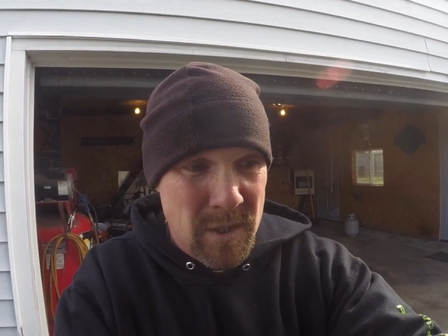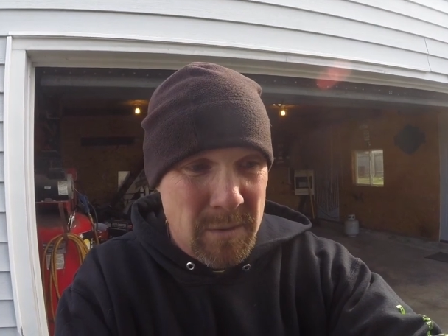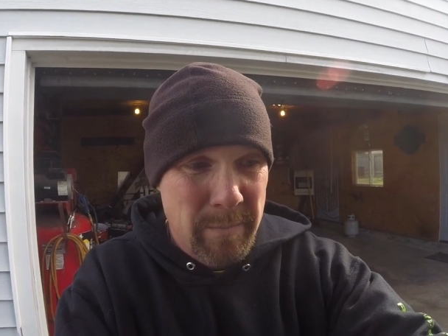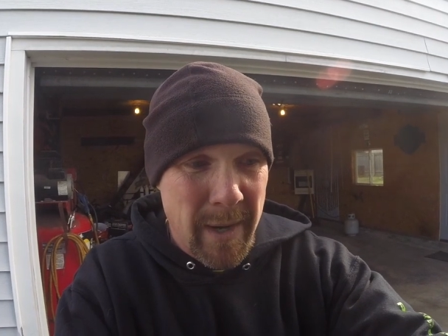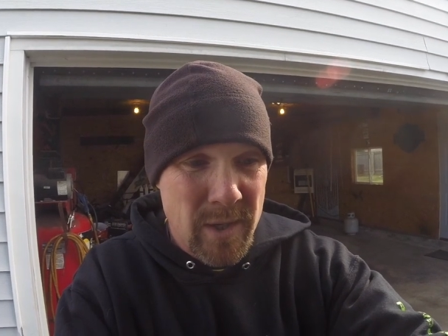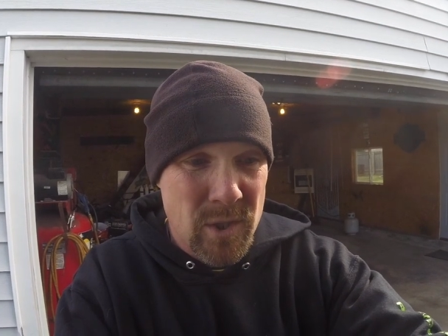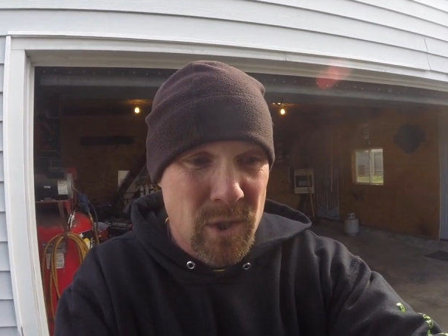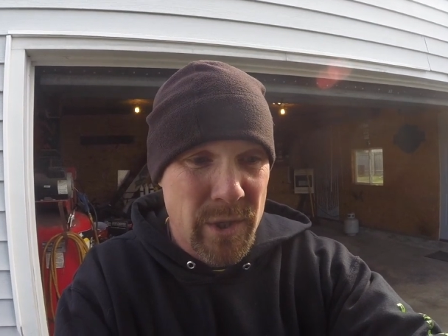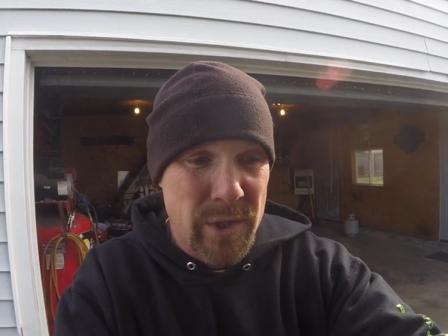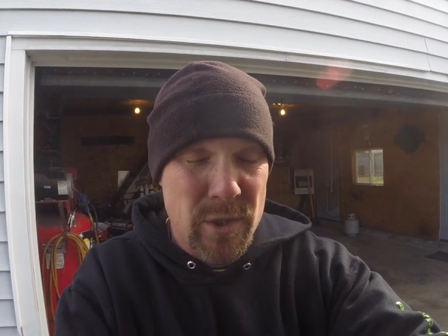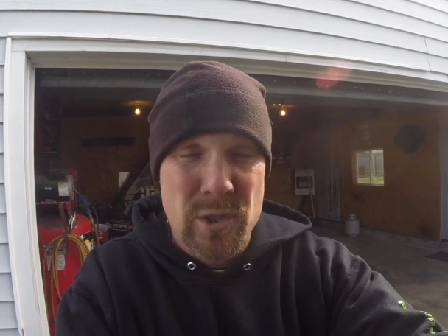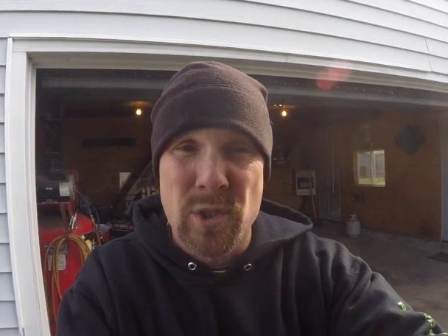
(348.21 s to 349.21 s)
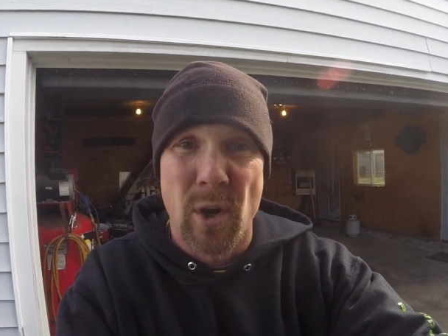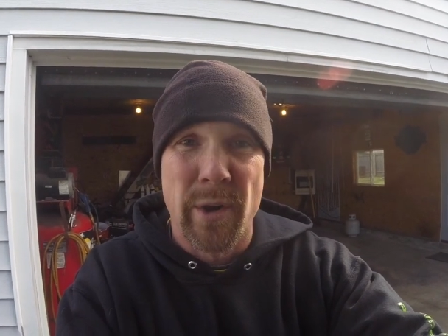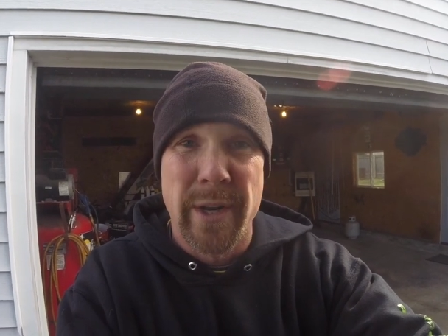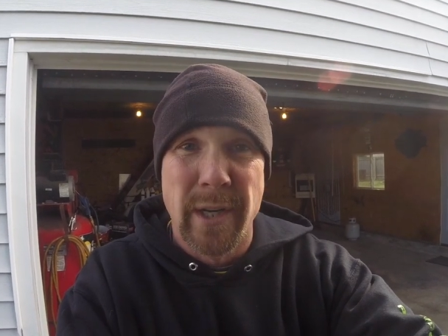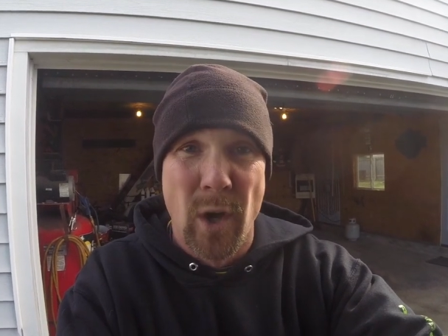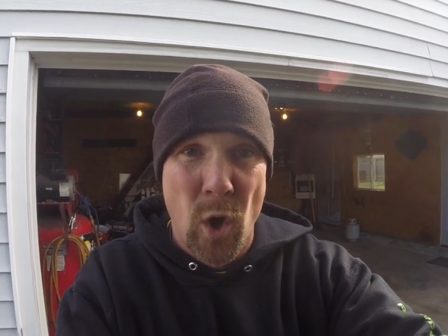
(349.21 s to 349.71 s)
Just make sure you're
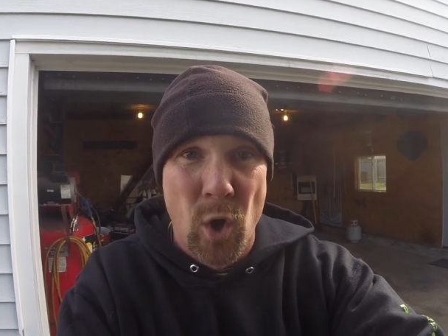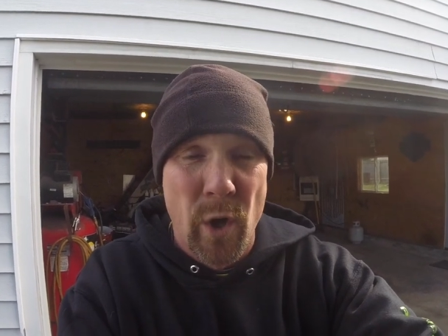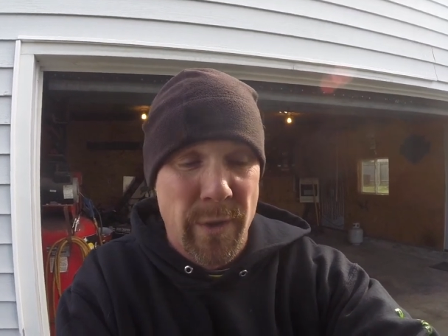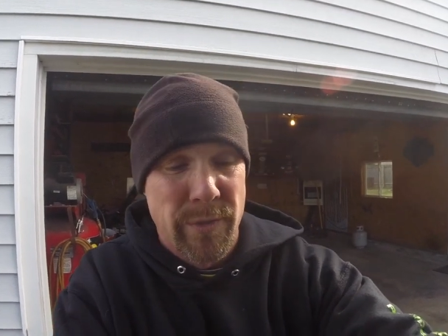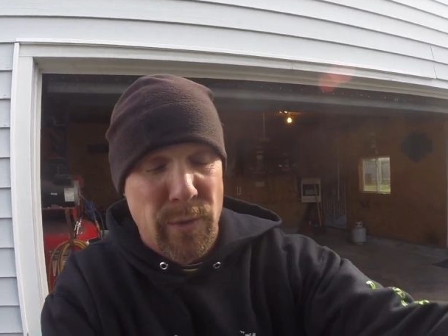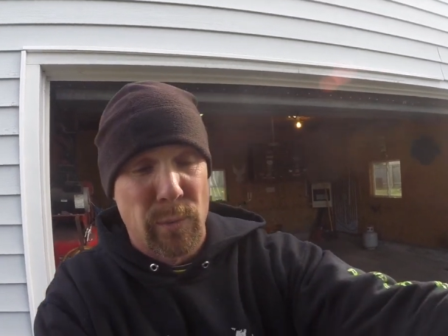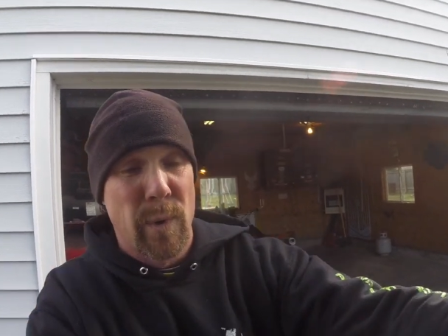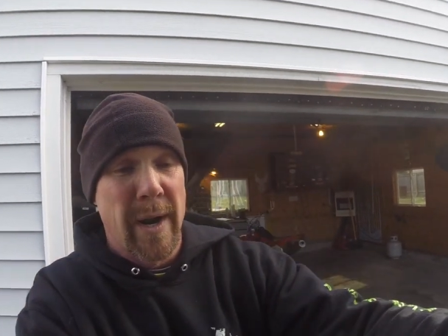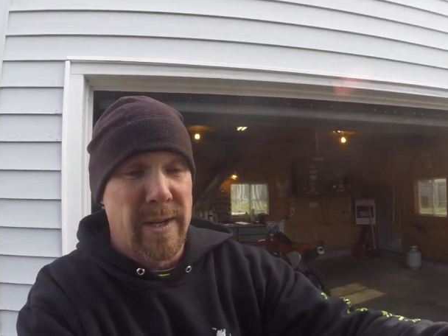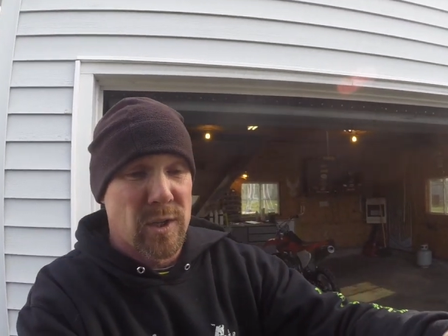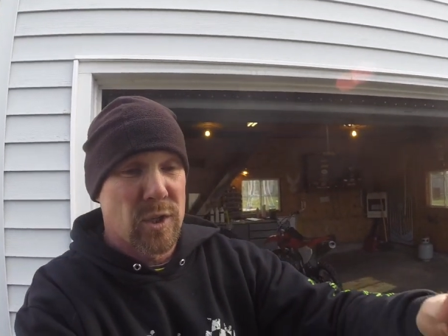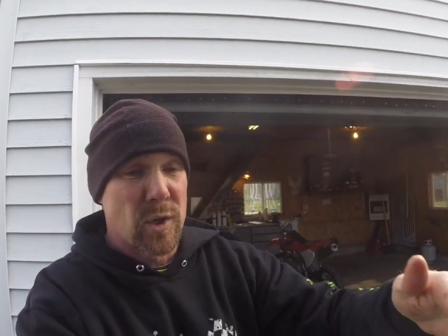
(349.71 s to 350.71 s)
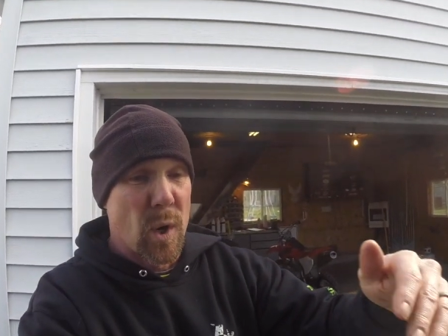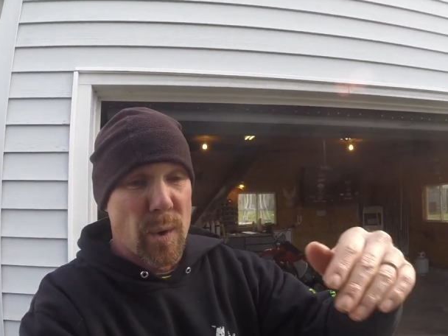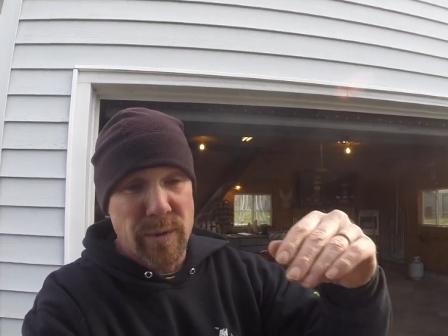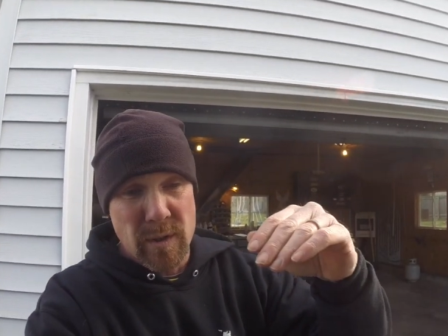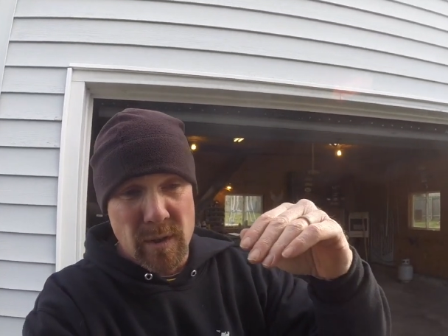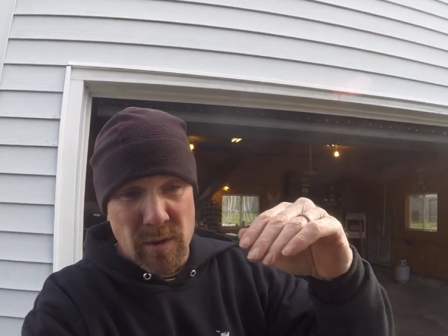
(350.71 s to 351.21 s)
starting on the right
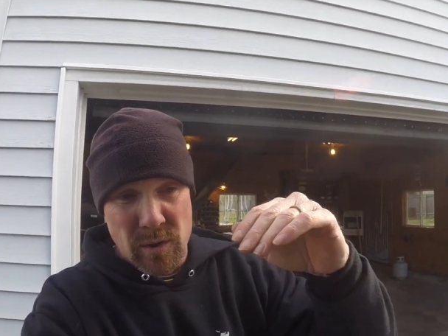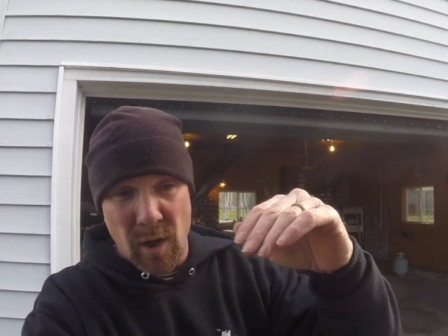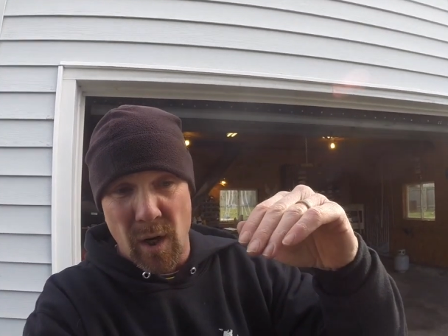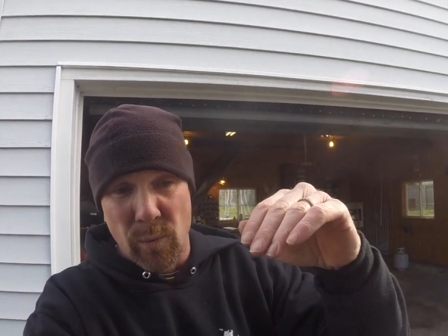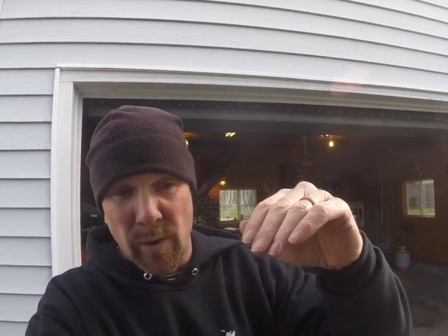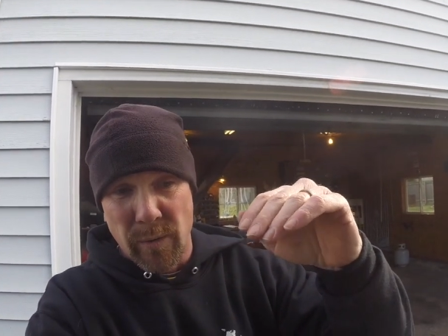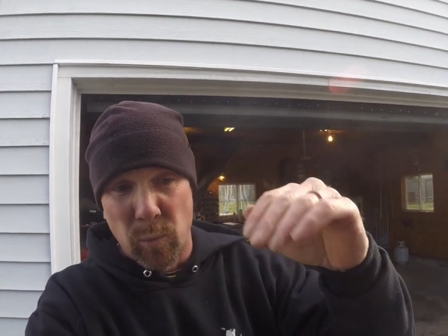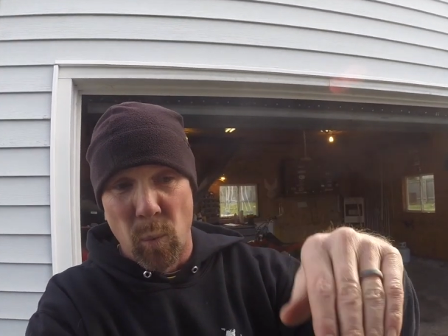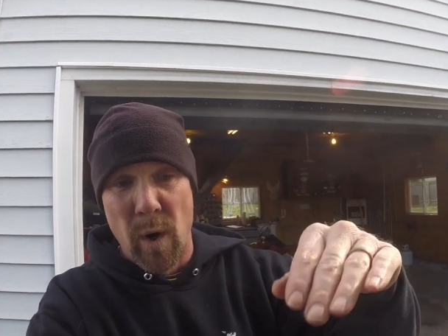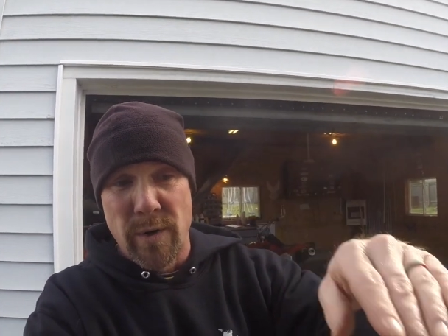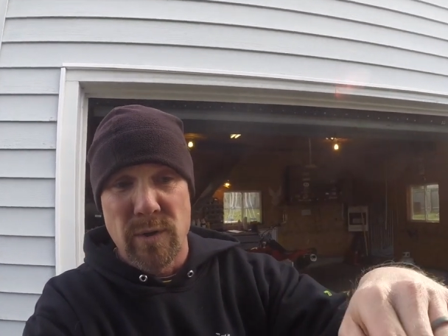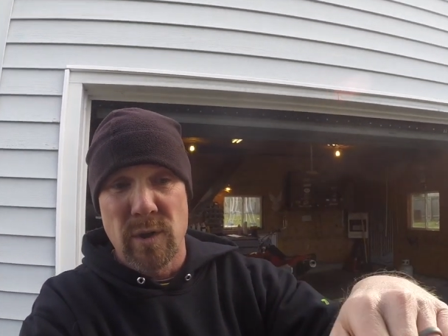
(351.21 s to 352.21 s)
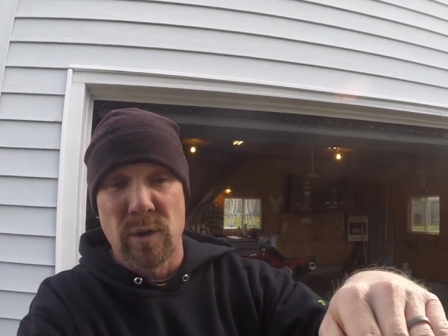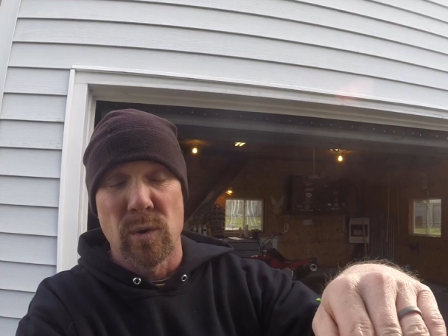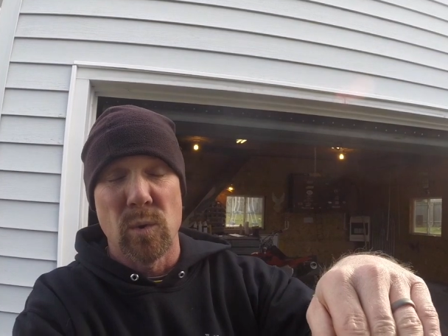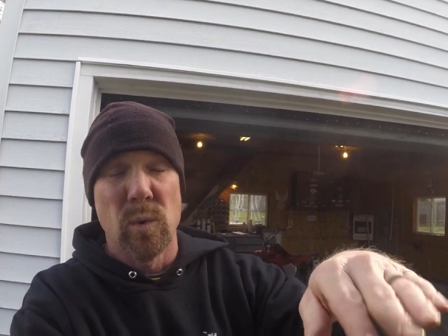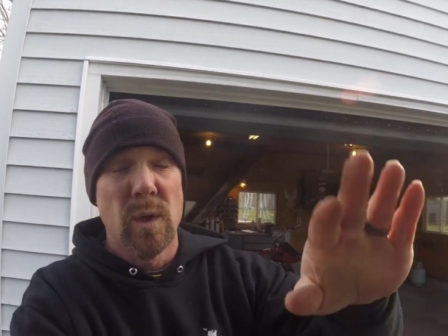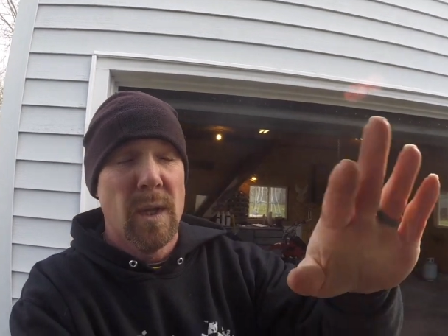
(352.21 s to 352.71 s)
stroke to start with. 1,
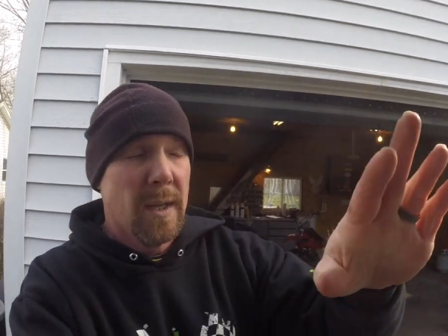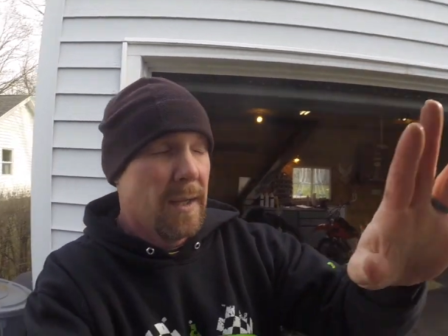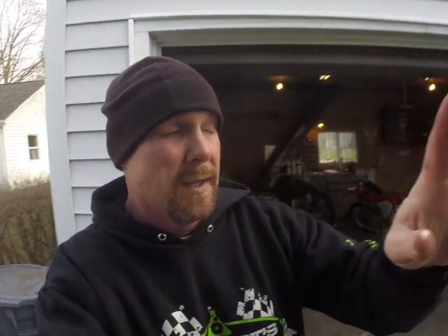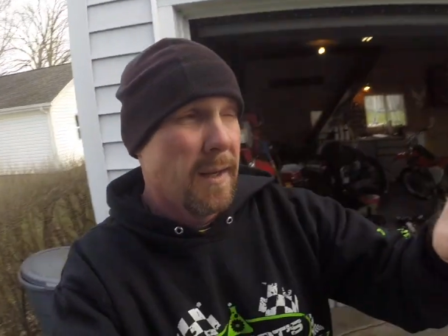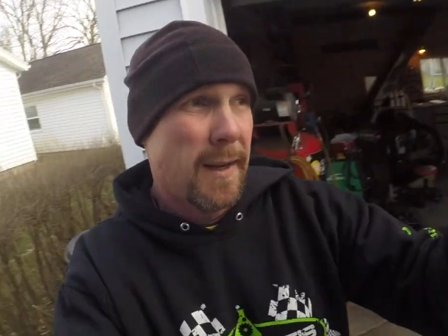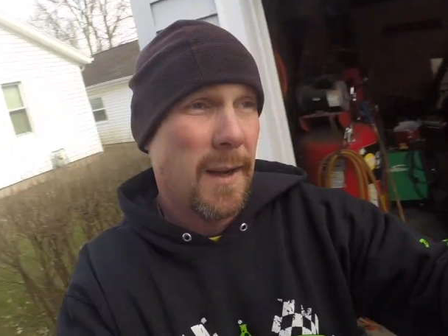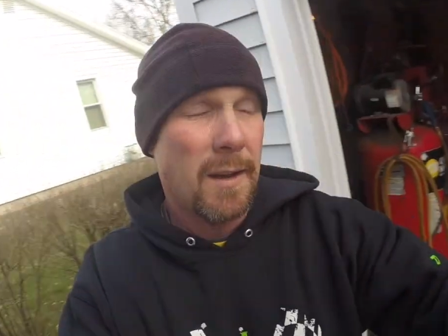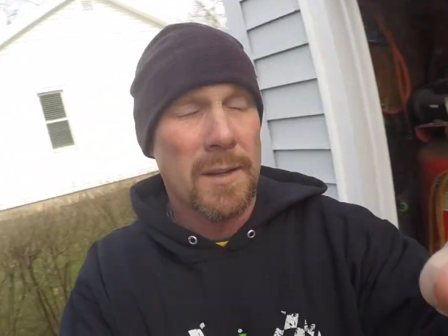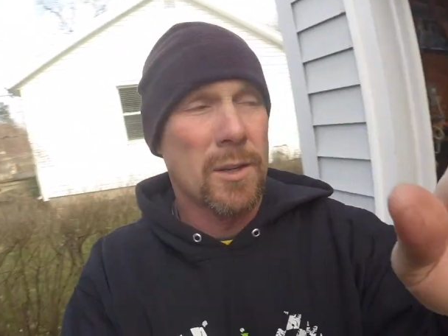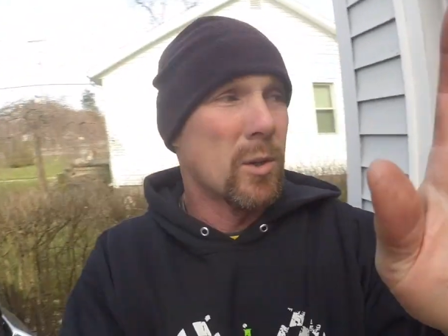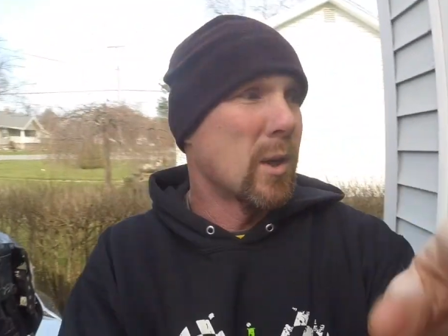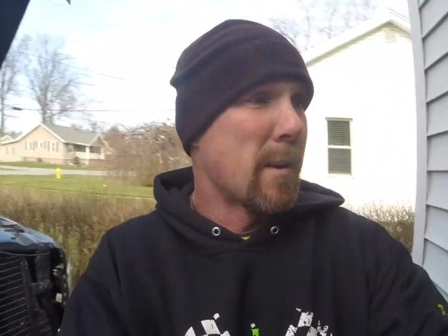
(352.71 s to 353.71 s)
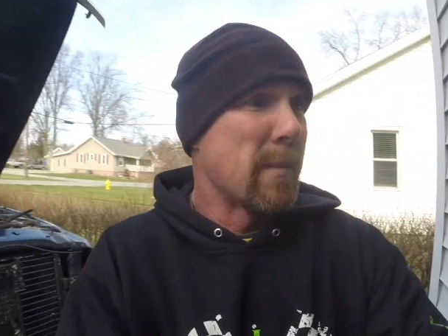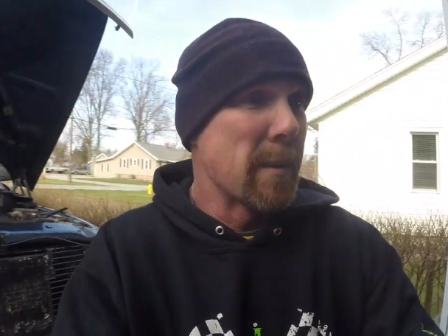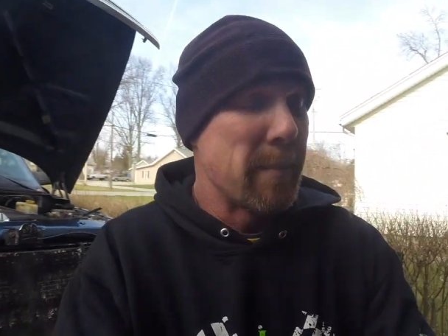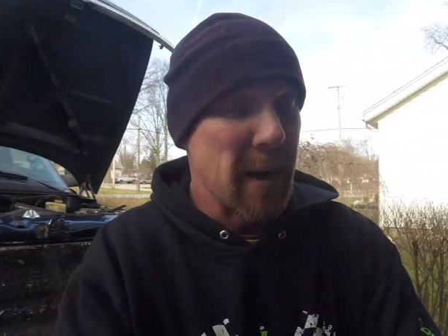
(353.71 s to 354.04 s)
2, go grab my